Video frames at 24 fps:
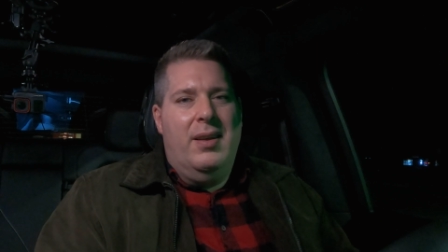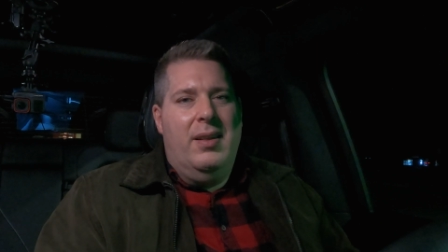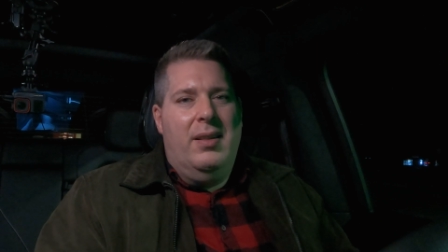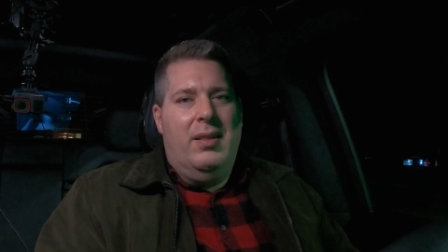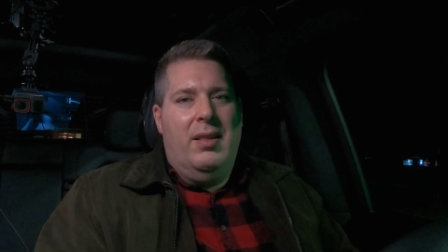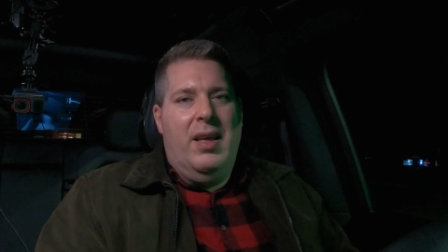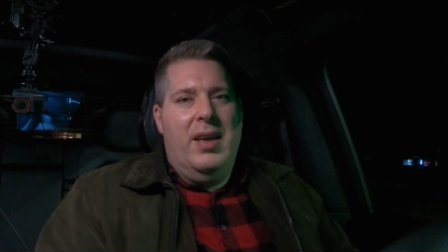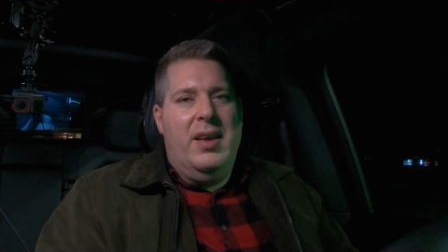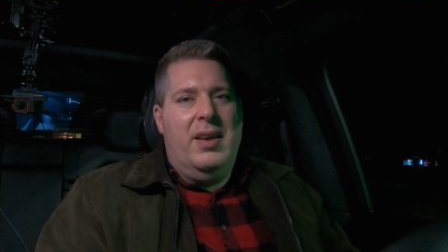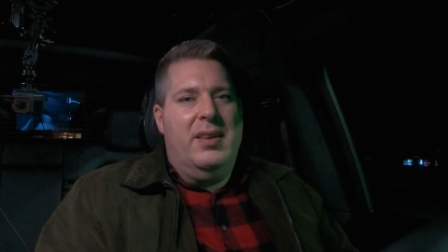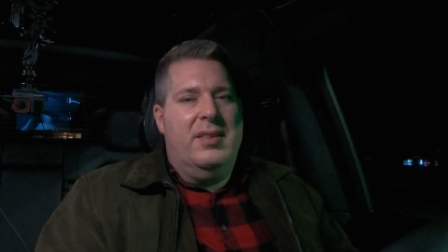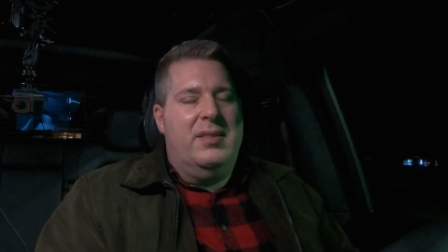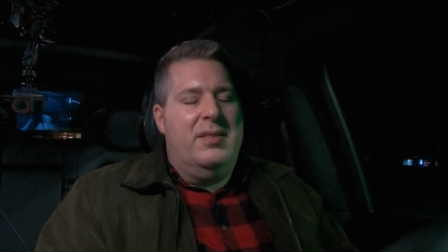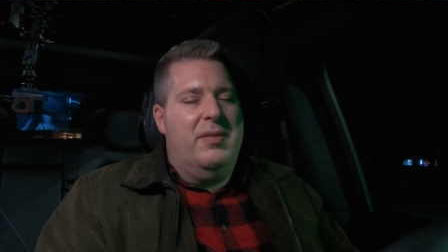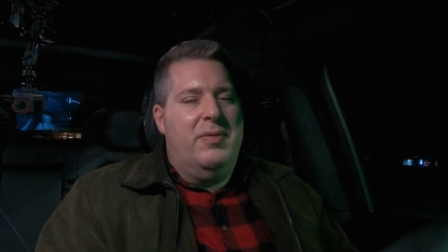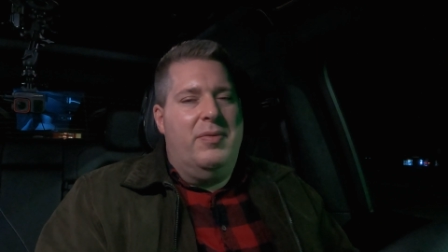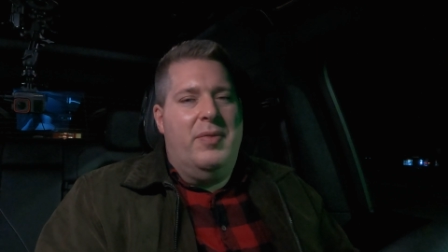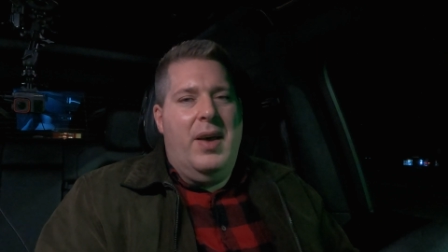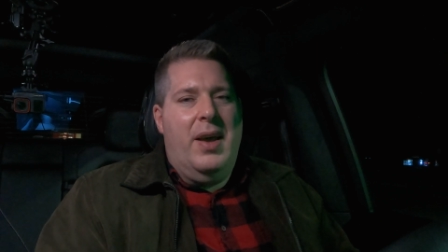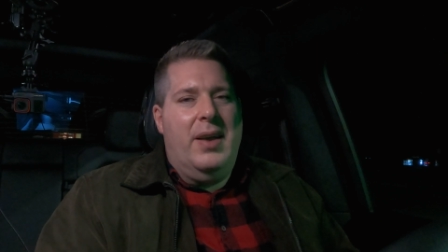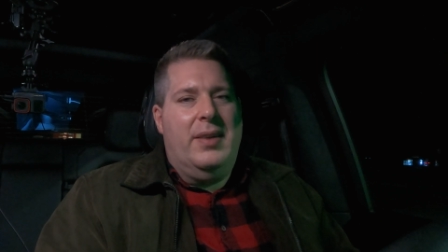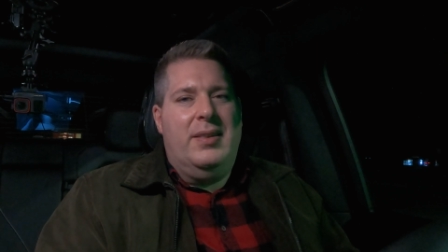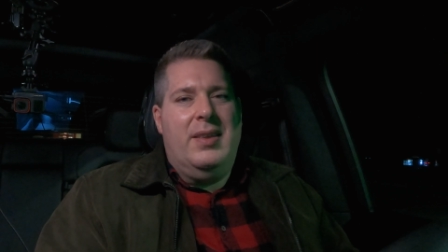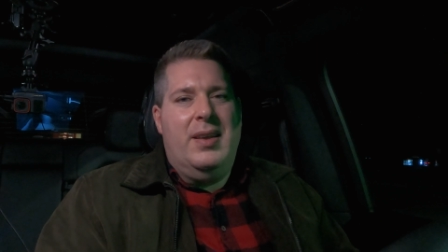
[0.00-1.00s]
like it's
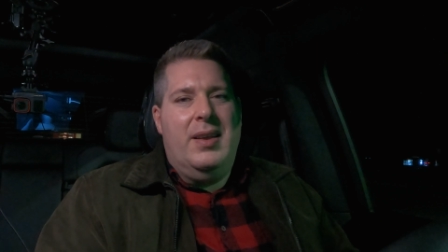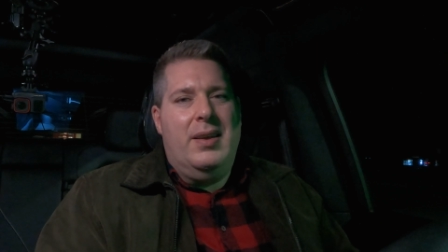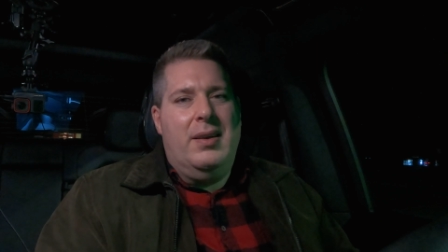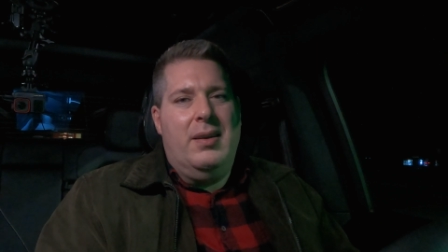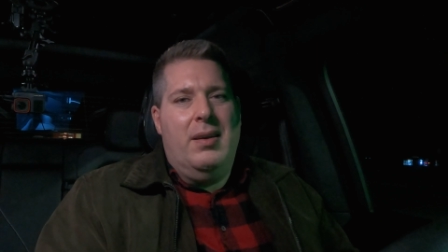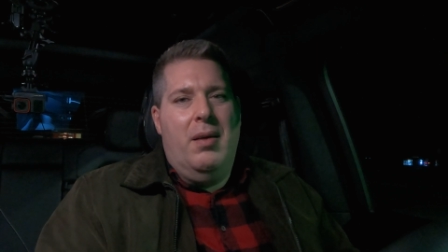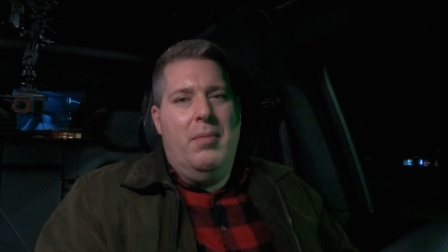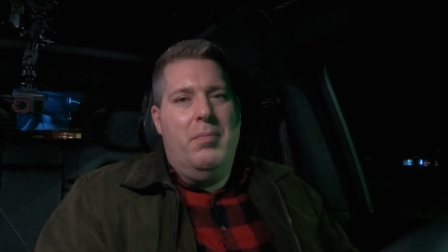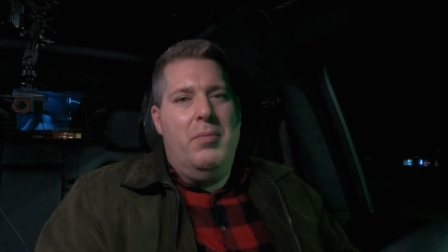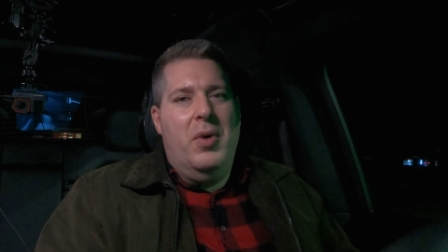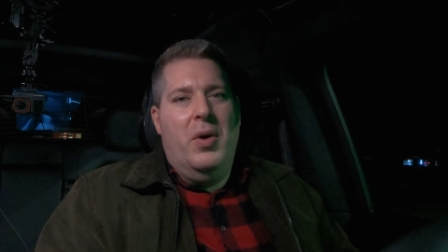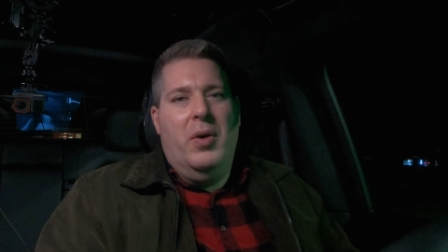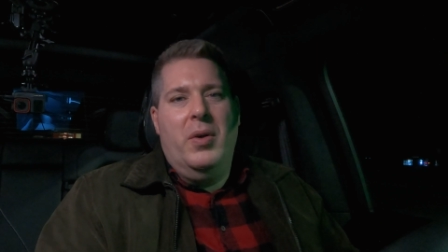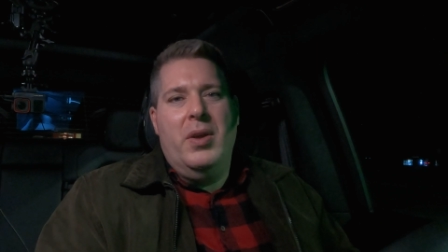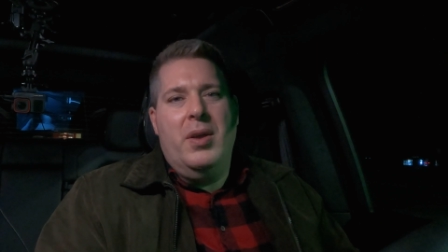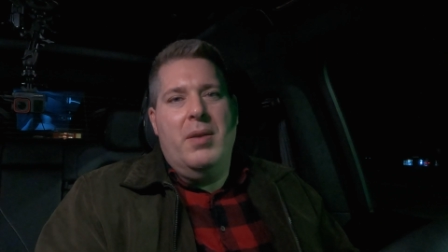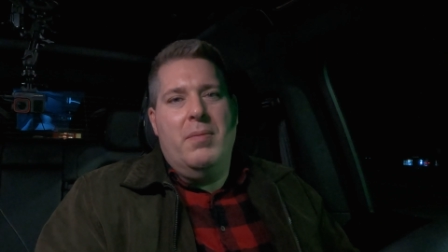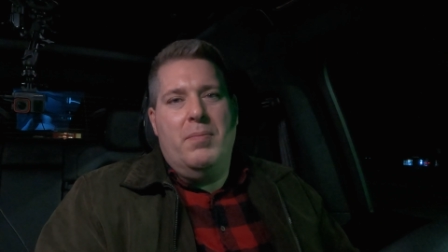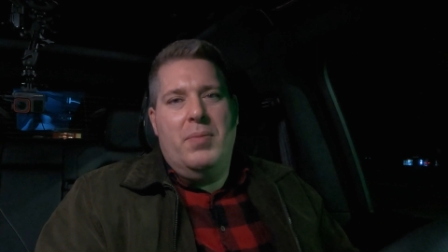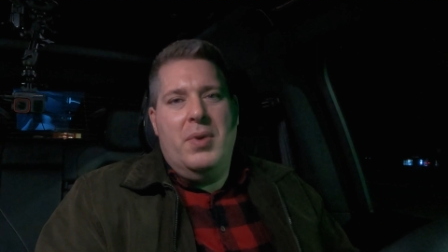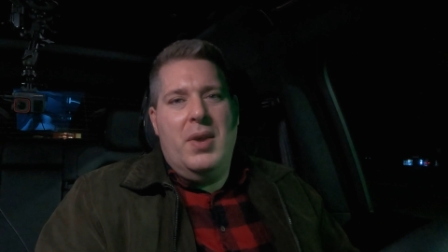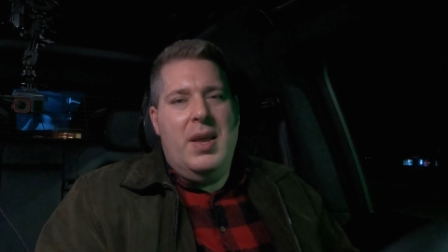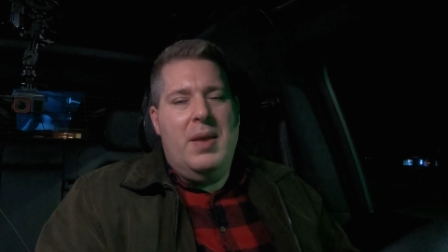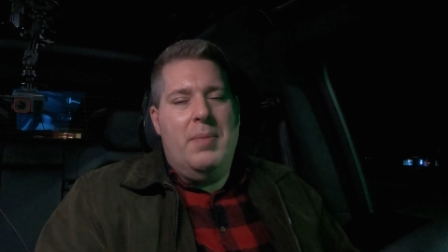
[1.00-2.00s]
affecting a
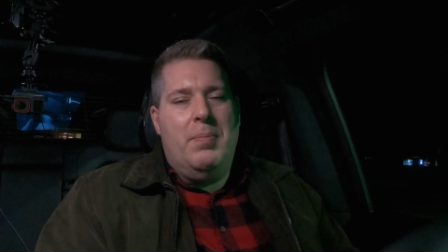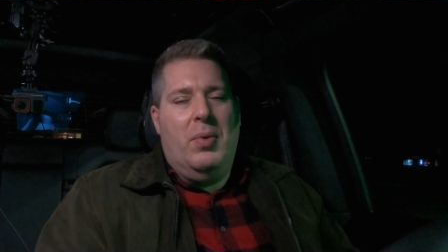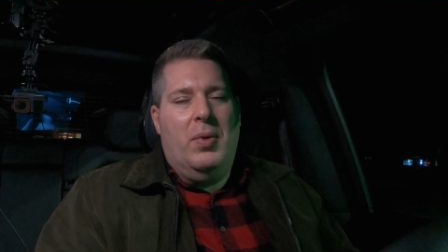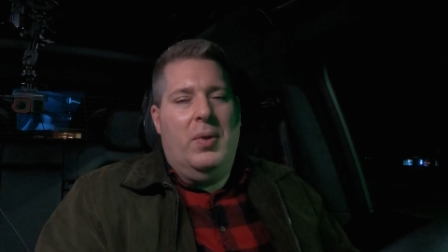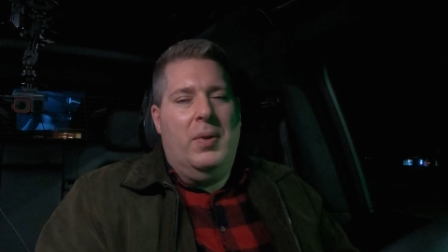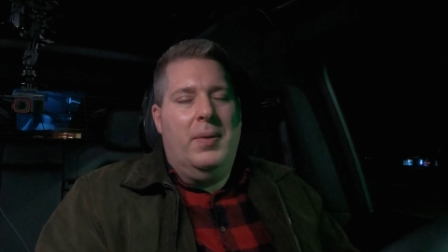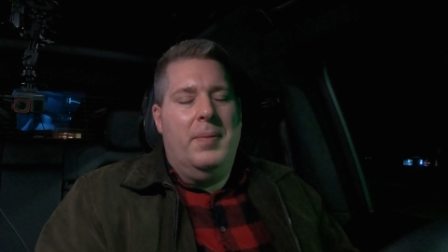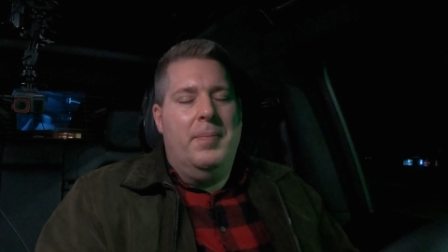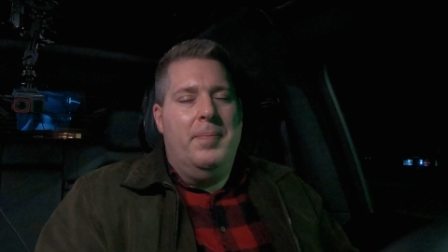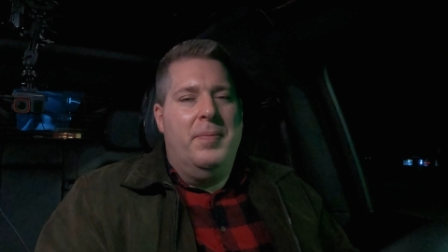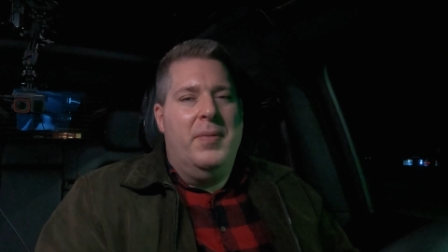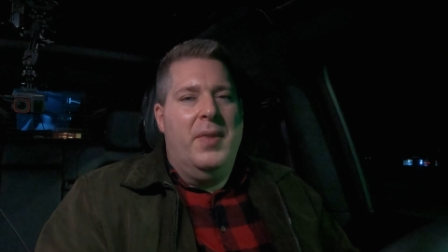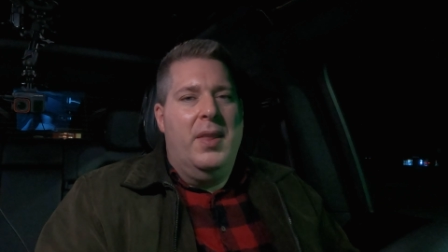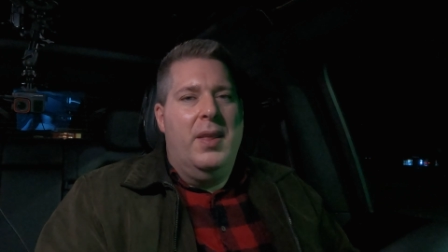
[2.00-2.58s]
million people